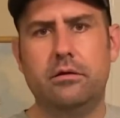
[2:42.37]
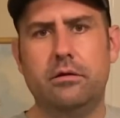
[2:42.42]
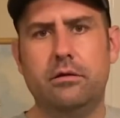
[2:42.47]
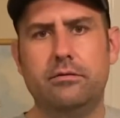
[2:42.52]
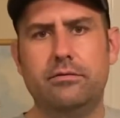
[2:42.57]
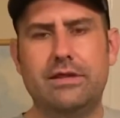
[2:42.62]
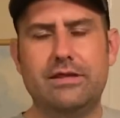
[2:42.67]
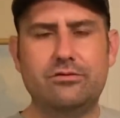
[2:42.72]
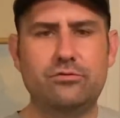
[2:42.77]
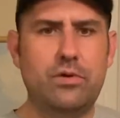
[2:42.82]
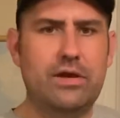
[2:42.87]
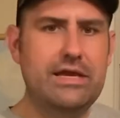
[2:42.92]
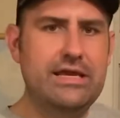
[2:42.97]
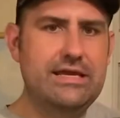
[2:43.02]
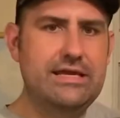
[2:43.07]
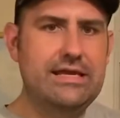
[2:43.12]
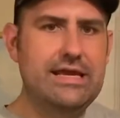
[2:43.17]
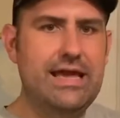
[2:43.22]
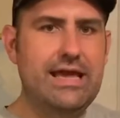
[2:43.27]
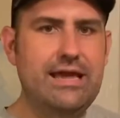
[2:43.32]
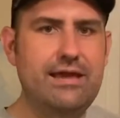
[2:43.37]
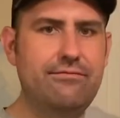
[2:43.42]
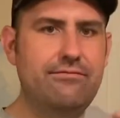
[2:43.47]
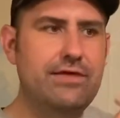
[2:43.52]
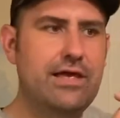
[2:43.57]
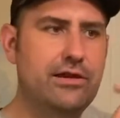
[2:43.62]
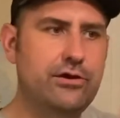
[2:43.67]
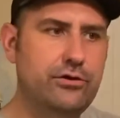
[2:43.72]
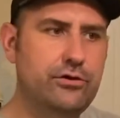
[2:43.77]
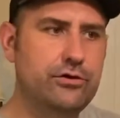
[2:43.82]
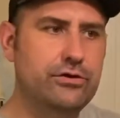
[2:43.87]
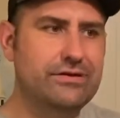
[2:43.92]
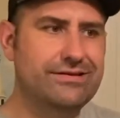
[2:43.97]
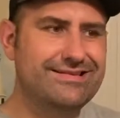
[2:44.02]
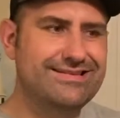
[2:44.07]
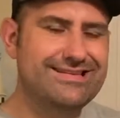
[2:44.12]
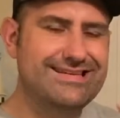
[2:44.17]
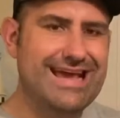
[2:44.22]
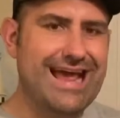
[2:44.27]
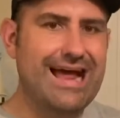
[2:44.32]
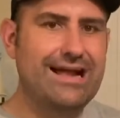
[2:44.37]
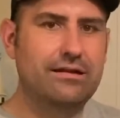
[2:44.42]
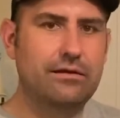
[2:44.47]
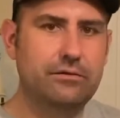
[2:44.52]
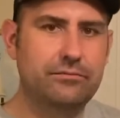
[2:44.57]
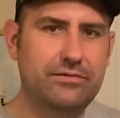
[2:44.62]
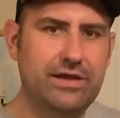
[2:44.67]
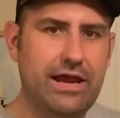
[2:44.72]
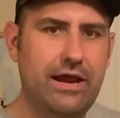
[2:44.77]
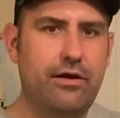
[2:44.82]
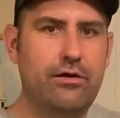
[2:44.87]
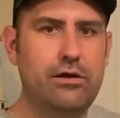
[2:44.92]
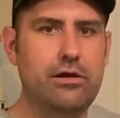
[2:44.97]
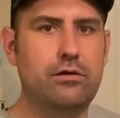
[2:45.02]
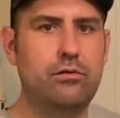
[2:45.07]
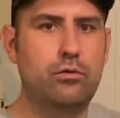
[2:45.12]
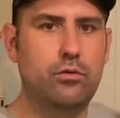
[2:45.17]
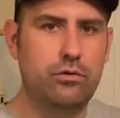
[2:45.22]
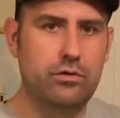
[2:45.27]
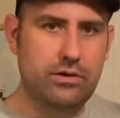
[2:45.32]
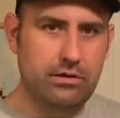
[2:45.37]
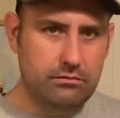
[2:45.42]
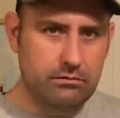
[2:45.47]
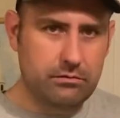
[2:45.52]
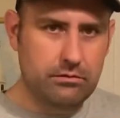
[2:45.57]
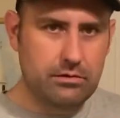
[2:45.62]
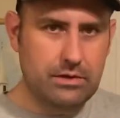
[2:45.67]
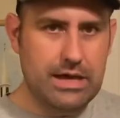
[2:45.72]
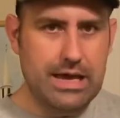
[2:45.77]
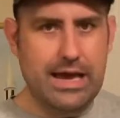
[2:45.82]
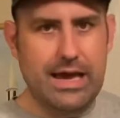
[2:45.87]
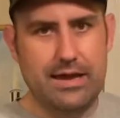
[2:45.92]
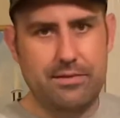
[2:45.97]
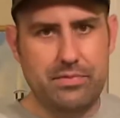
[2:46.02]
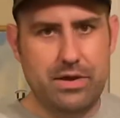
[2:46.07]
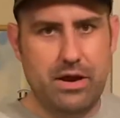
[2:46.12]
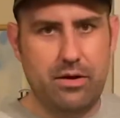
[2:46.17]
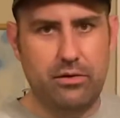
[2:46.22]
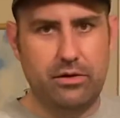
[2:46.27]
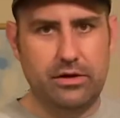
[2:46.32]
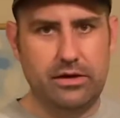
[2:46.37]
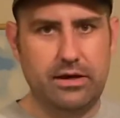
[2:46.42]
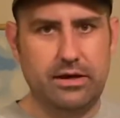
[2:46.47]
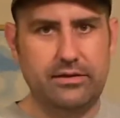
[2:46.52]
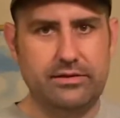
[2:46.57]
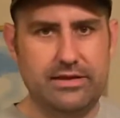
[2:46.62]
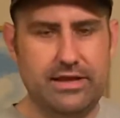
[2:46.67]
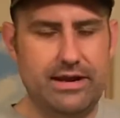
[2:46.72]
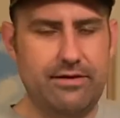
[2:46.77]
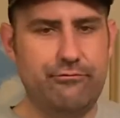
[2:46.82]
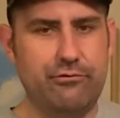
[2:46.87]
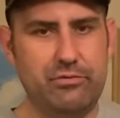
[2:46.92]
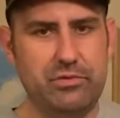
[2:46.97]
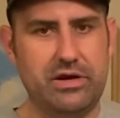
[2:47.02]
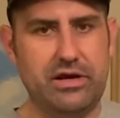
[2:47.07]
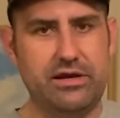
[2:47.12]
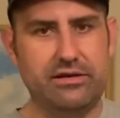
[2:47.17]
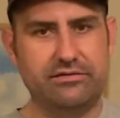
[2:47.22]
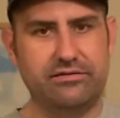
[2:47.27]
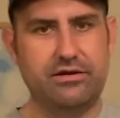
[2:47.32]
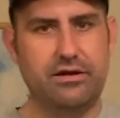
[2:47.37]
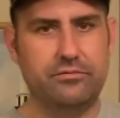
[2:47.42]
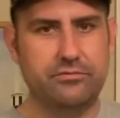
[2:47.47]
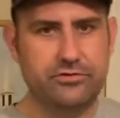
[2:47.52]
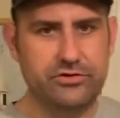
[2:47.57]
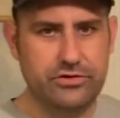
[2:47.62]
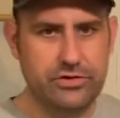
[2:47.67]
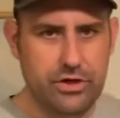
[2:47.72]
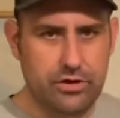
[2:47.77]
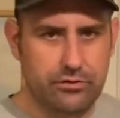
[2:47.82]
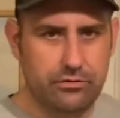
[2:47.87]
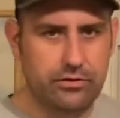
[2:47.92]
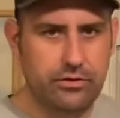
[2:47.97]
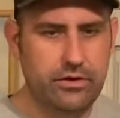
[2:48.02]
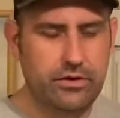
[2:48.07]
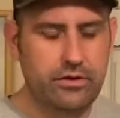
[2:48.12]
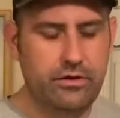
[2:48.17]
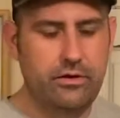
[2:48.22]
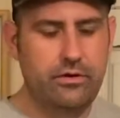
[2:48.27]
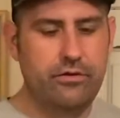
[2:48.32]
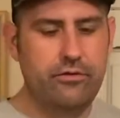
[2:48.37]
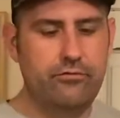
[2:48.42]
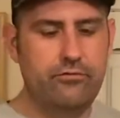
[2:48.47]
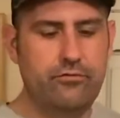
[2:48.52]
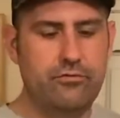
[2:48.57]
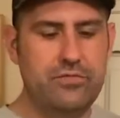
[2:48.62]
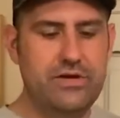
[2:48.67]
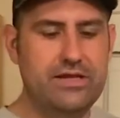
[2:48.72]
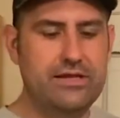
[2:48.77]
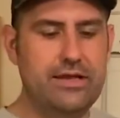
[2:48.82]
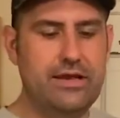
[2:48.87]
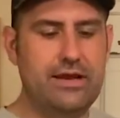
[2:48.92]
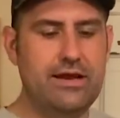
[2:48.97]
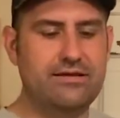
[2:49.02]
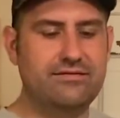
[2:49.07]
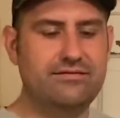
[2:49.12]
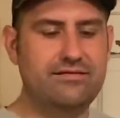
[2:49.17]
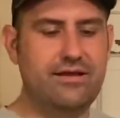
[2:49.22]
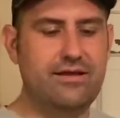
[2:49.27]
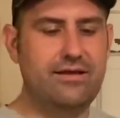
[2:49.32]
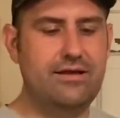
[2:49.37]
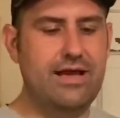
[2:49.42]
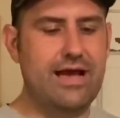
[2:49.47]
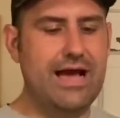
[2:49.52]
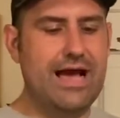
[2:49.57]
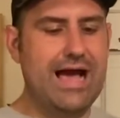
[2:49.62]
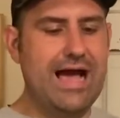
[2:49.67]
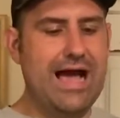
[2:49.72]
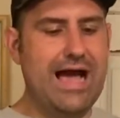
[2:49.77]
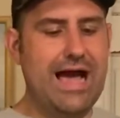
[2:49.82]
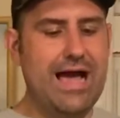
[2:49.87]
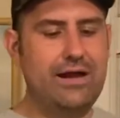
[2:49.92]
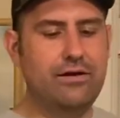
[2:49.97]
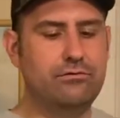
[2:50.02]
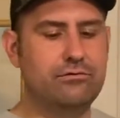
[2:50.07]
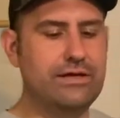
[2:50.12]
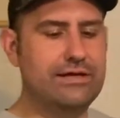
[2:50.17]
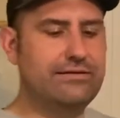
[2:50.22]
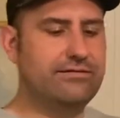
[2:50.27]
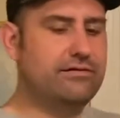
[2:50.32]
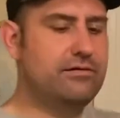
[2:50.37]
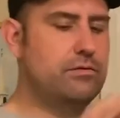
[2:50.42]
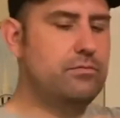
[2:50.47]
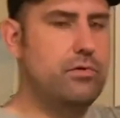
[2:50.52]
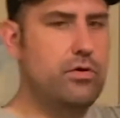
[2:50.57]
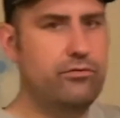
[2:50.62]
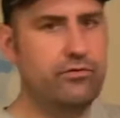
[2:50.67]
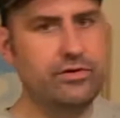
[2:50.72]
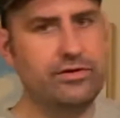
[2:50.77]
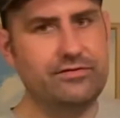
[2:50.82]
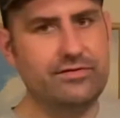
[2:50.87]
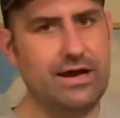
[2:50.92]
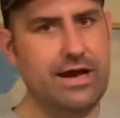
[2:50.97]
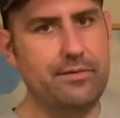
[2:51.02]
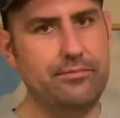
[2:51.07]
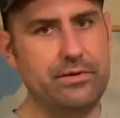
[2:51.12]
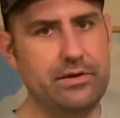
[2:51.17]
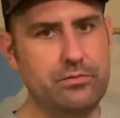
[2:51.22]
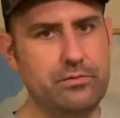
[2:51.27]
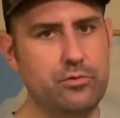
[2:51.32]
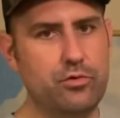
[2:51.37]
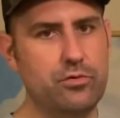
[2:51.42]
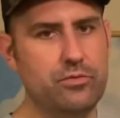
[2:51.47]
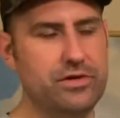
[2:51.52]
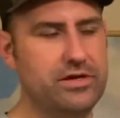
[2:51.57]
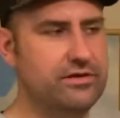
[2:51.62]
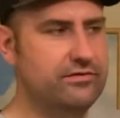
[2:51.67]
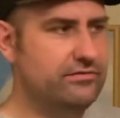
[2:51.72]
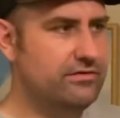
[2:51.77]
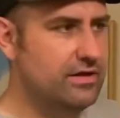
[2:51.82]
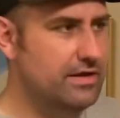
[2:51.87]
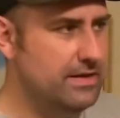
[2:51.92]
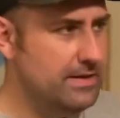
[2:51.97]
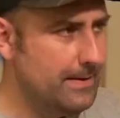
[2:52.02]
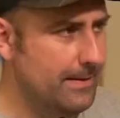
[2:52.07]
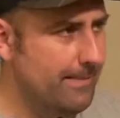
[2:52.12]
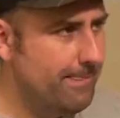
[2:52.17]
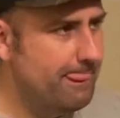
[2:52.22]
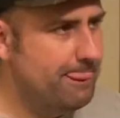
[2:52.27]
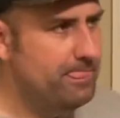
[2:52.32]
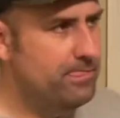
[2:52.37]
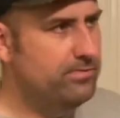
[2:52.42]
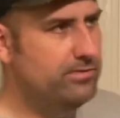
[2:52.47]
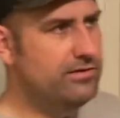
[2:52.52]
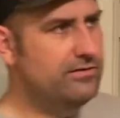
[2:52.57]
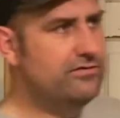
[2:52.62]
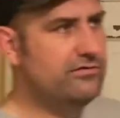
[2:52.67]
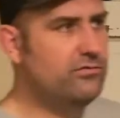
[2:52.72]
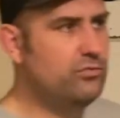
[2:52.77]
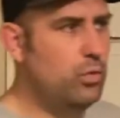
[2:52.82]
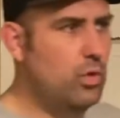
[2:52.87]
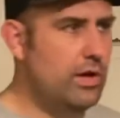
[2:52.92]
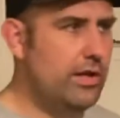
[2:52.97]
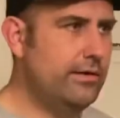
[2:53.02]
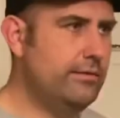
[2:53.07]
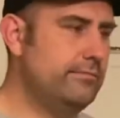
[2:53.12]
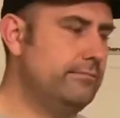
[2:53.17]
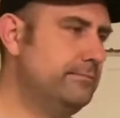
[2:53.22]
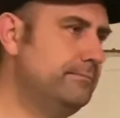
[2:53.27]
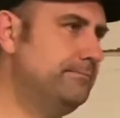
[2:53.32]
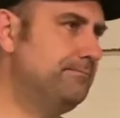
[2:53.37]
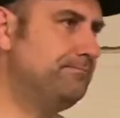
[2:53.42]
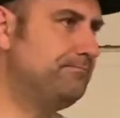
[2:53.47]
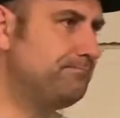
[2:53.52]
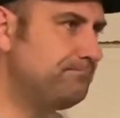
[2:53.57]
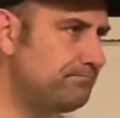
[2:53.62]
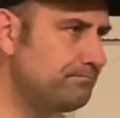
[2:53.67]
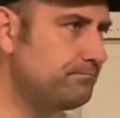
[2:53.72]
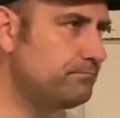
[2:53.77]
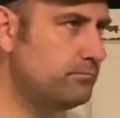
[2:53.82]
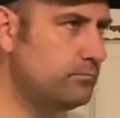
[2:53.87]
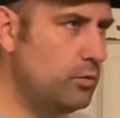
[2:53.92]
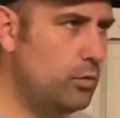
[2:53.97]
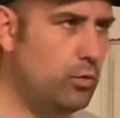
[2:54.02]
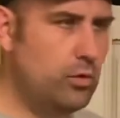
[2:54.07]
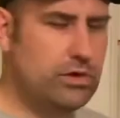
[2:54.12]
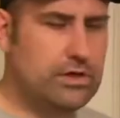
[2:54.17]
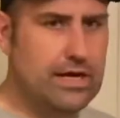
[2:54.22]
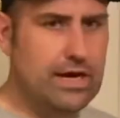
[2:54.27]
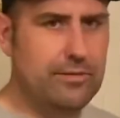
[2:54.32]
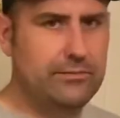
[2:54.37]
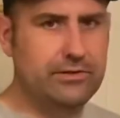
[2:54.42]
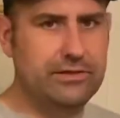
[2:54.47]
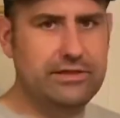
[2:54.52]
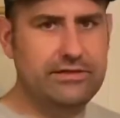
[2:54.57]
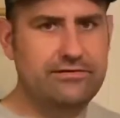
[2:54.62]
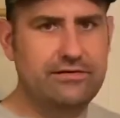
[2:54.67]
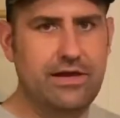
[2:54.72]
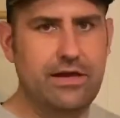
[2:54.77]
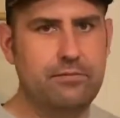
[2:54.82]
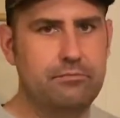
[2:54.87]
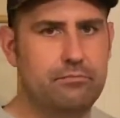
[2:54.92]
That's why he gave that good scalloped area, or the high power cut that everybody has come to know. For me, like I said, I don't like to come over the top anymore because this is what we're commonly taught.